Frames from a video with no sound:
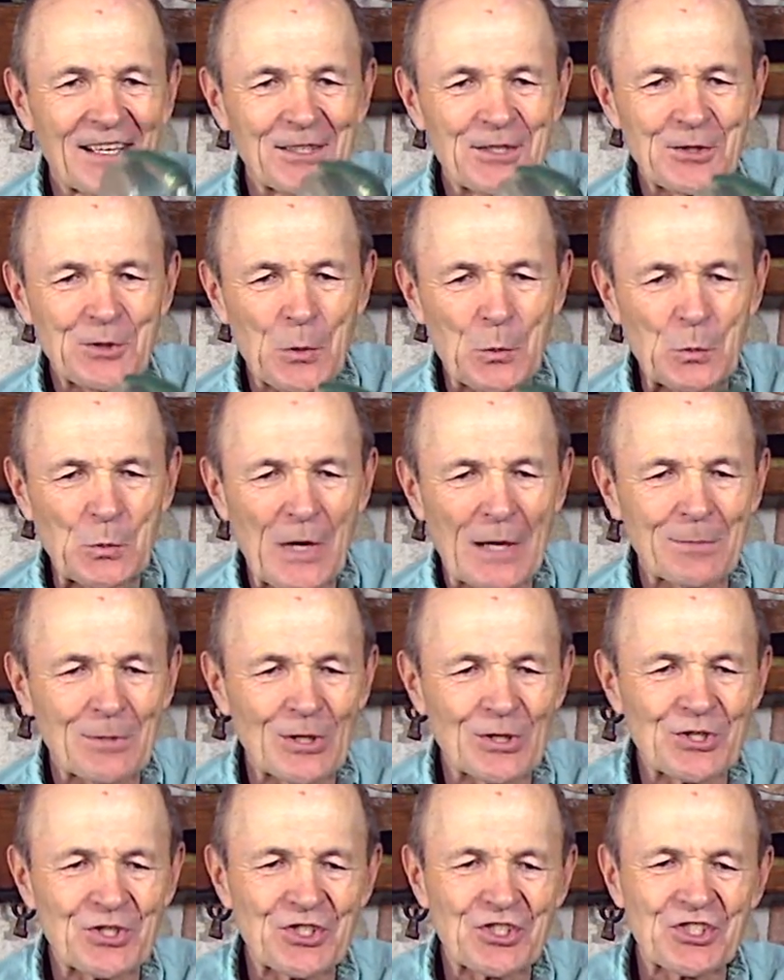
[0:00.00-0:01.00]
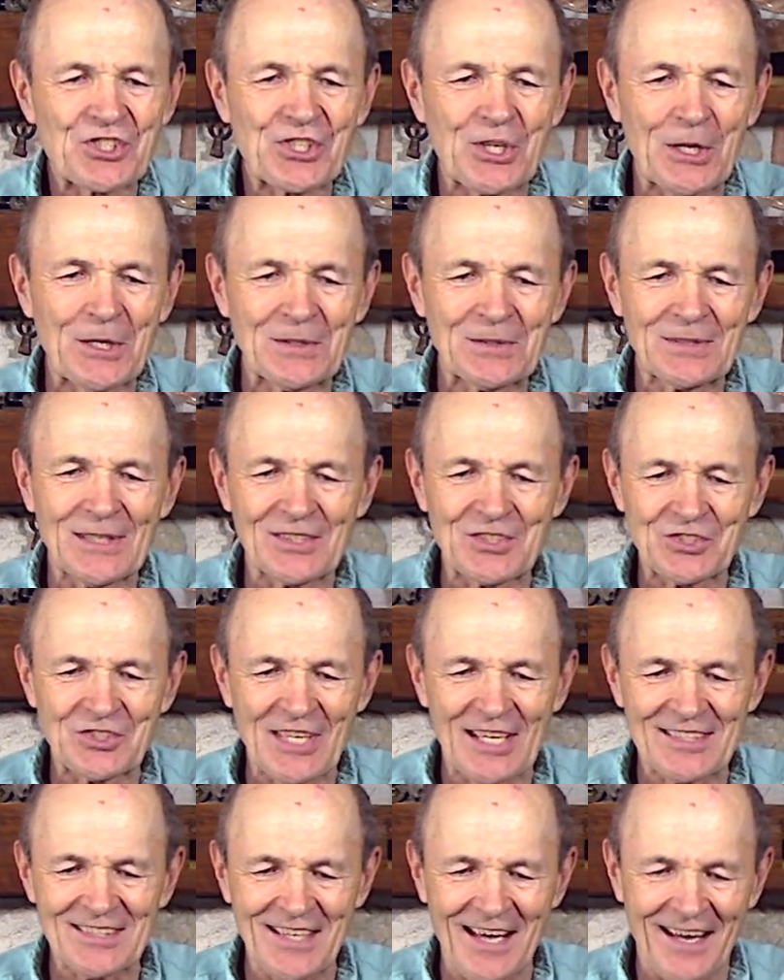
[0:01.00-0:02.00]
there's a rubber skirt that
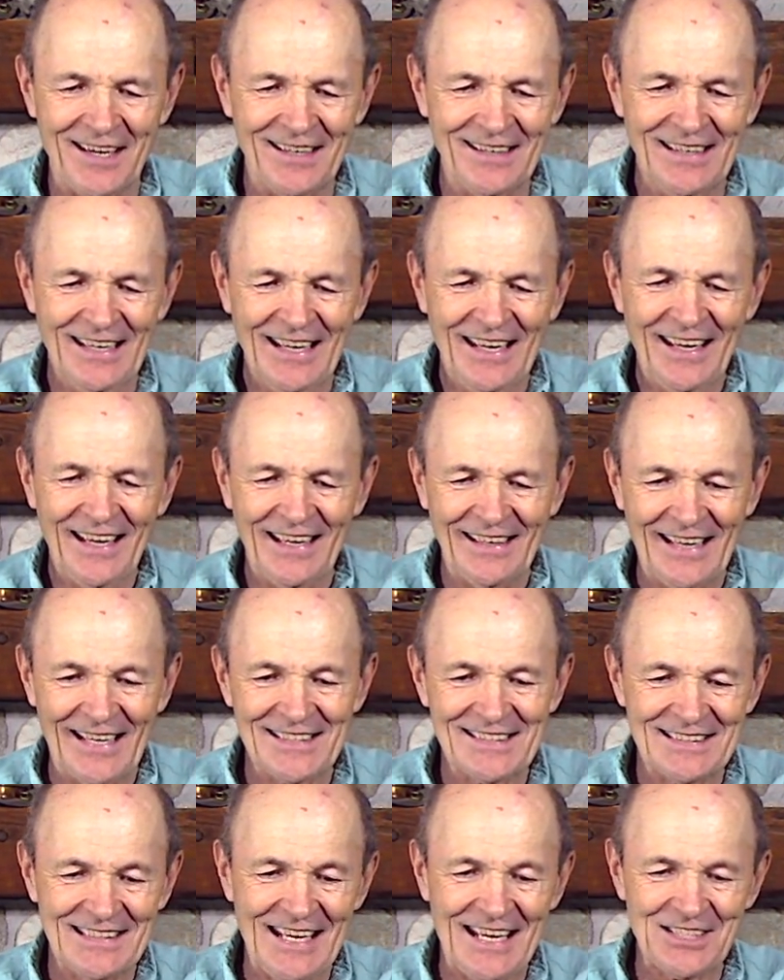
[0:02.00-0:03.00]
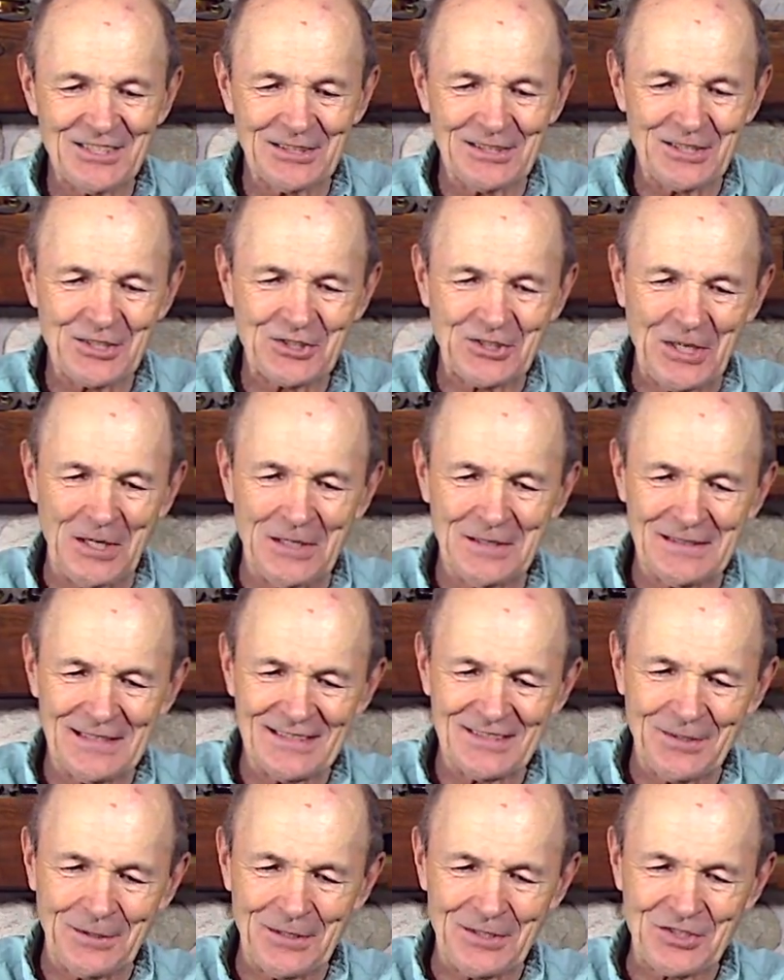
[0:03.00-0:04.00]
sticks on it, and that's the edge of the skirt. It
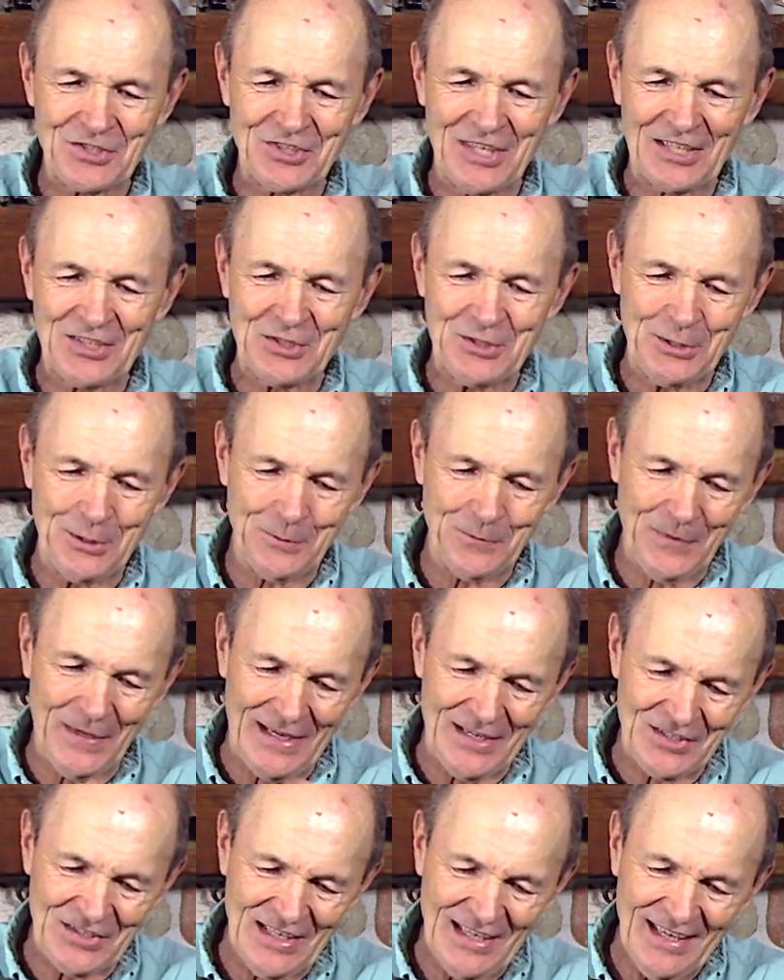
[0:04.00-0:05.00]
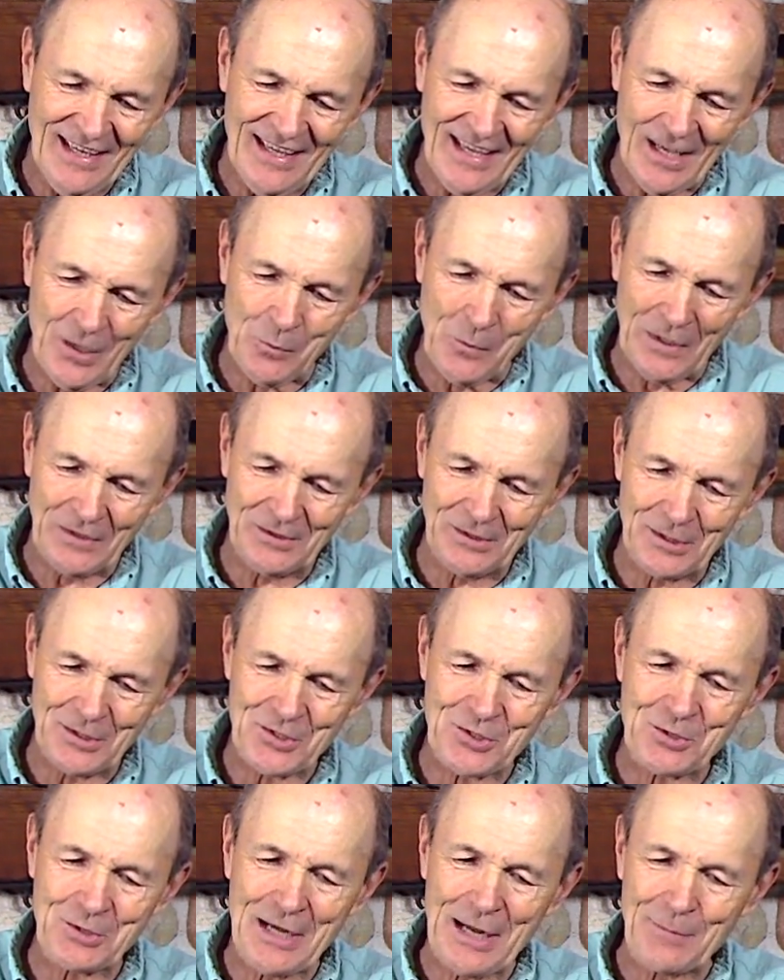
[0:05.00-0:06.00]
sort of sticks to your face, and one little
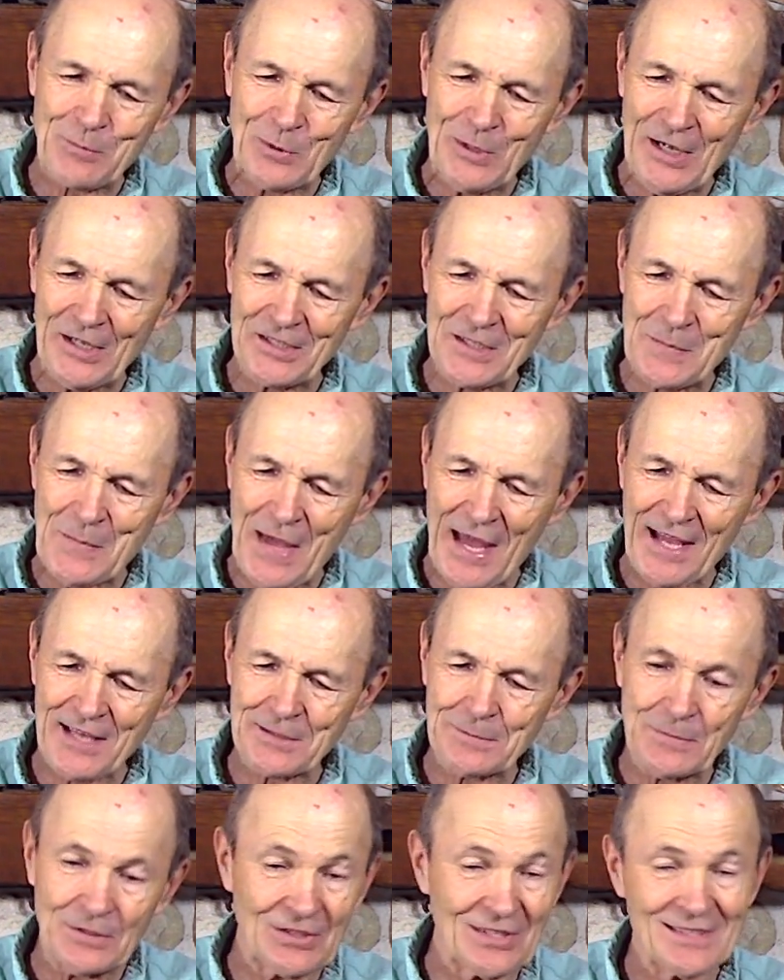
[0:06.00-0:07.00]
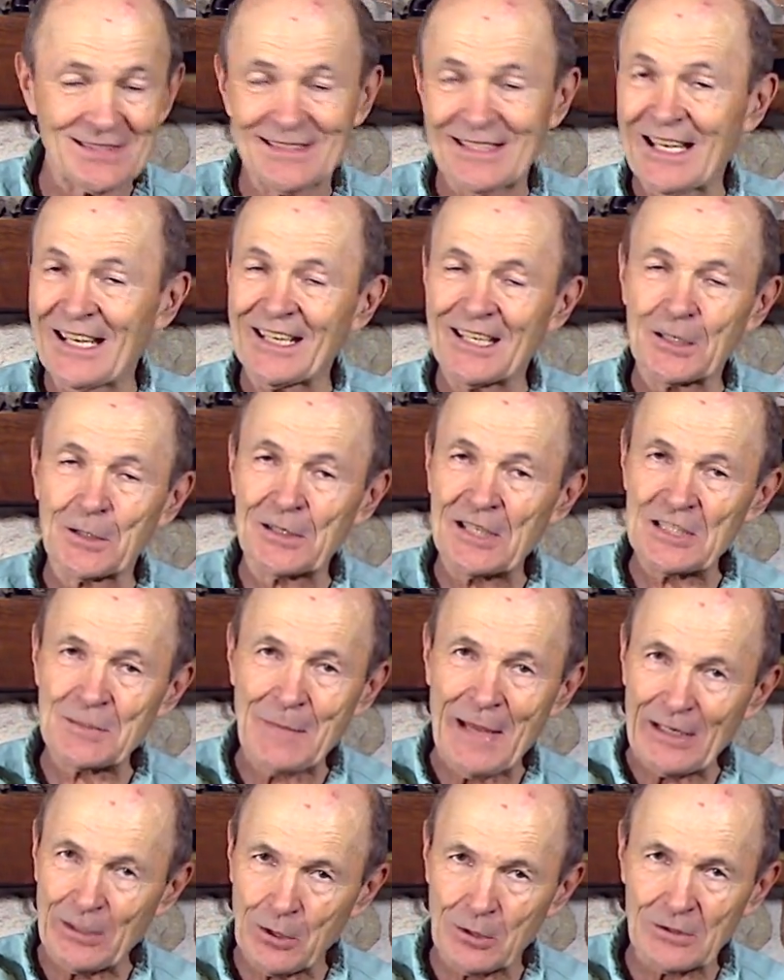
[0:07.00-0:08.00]
strap around the mask. But this, you know, these
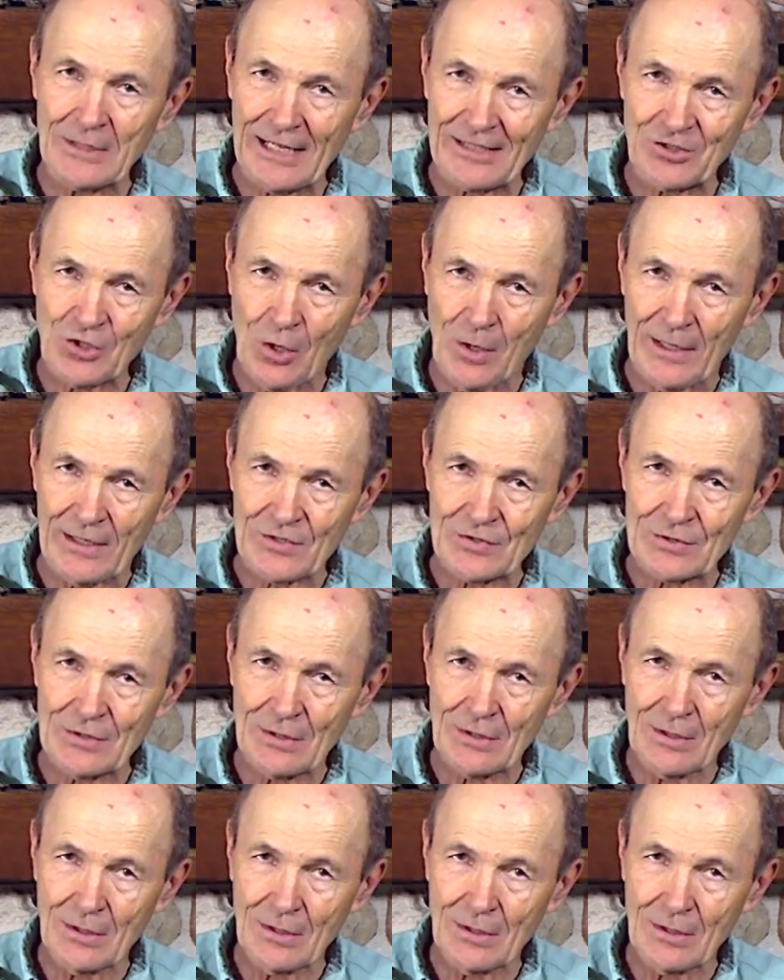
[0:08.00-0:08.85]
may look like toys,